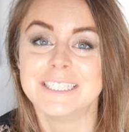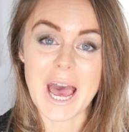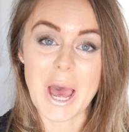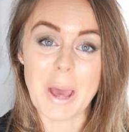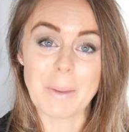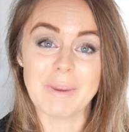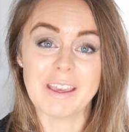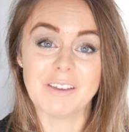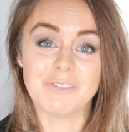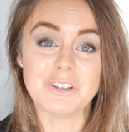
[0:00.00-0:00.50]

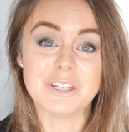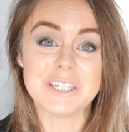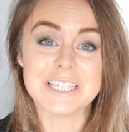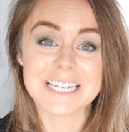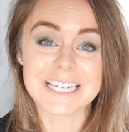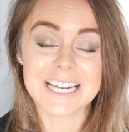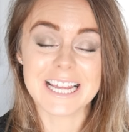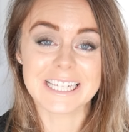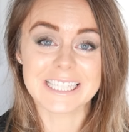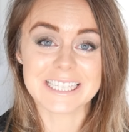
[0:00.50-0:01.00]
If you
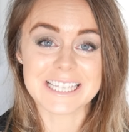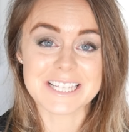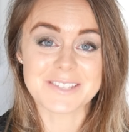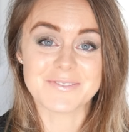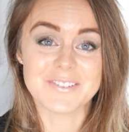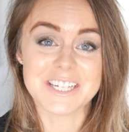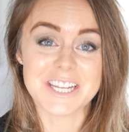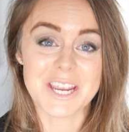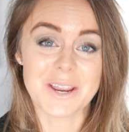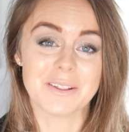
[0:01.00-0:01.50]
did like
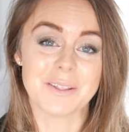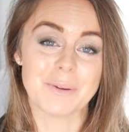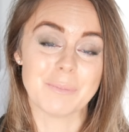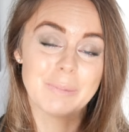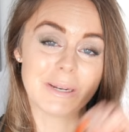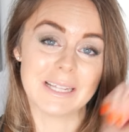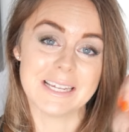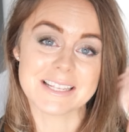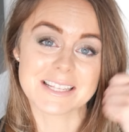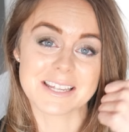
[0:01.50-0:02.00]
this video,
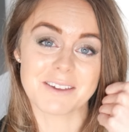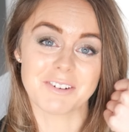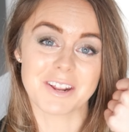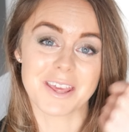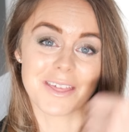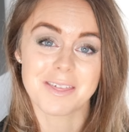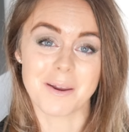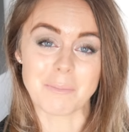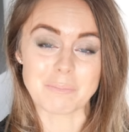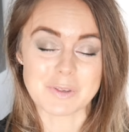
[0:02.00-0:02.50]
then please give it
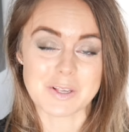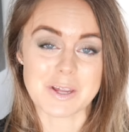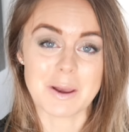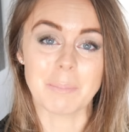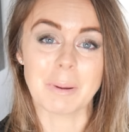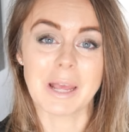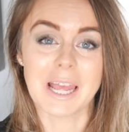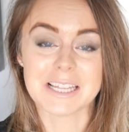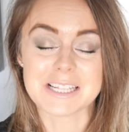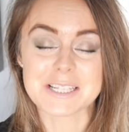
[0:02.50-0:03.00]
a thumbs
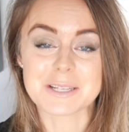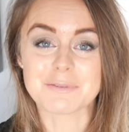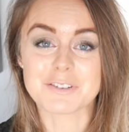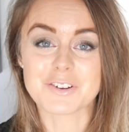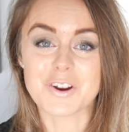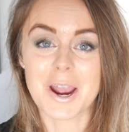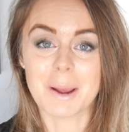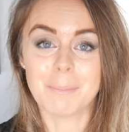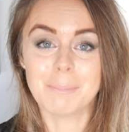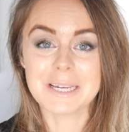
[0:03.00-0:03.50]
up and
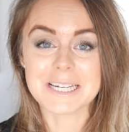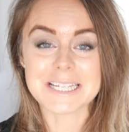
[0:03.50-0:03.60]
subscribe,